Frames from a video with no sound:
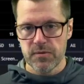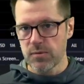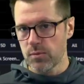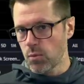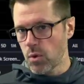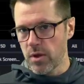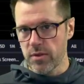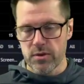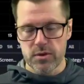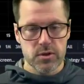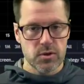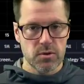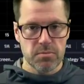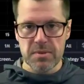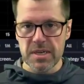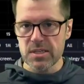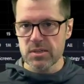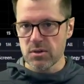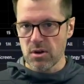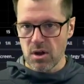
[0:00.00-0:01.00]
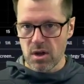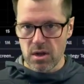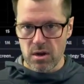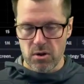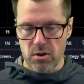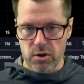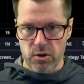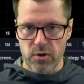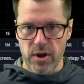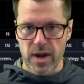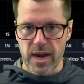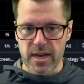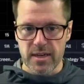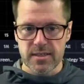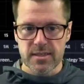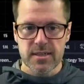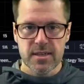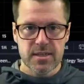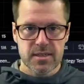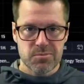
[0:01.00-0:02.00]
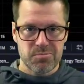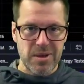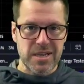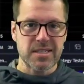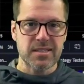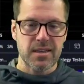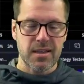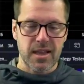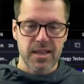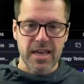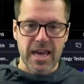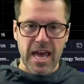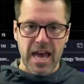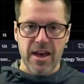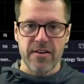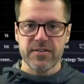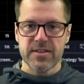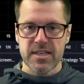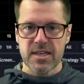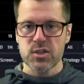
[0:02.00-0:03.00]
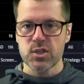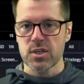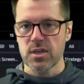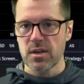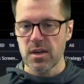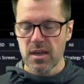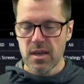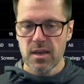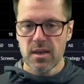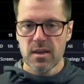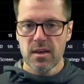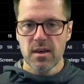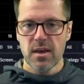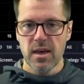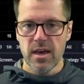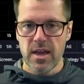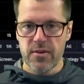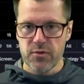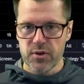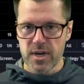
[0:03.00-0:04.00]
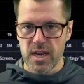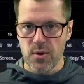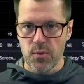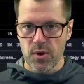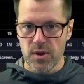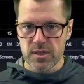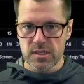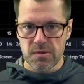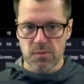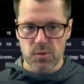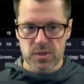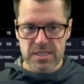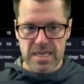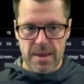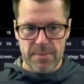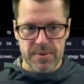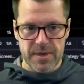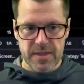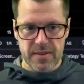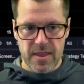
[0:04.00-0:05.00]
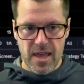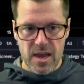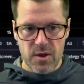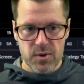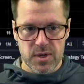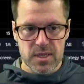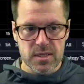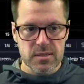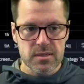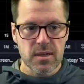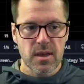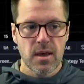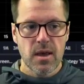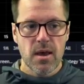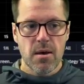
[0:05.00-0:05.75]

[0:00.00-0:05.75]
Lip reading: Whether you're doing meats or grains, it's basically like a half session every day relative to what's happening in the equities.